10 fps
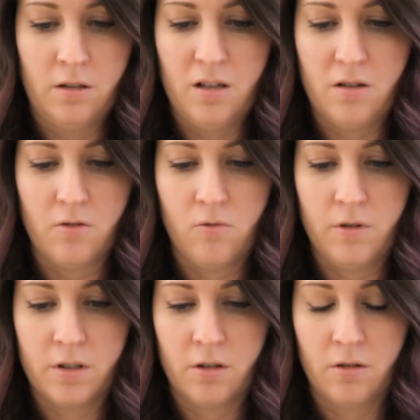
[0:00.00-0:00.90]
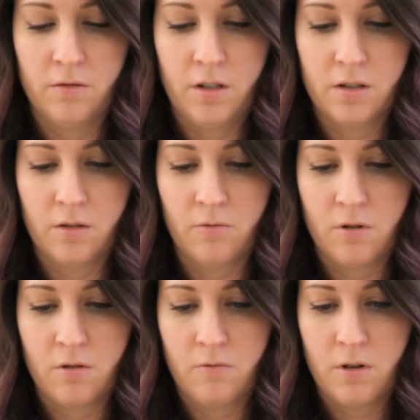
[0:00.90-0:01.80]
I always turn these the
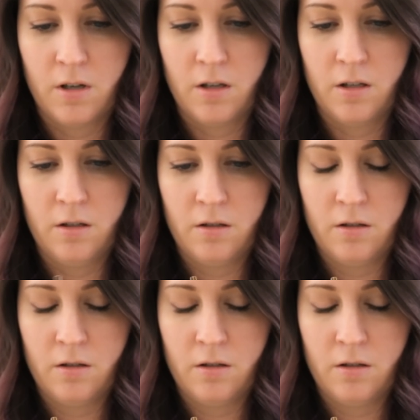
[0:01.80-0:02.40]
wrong way.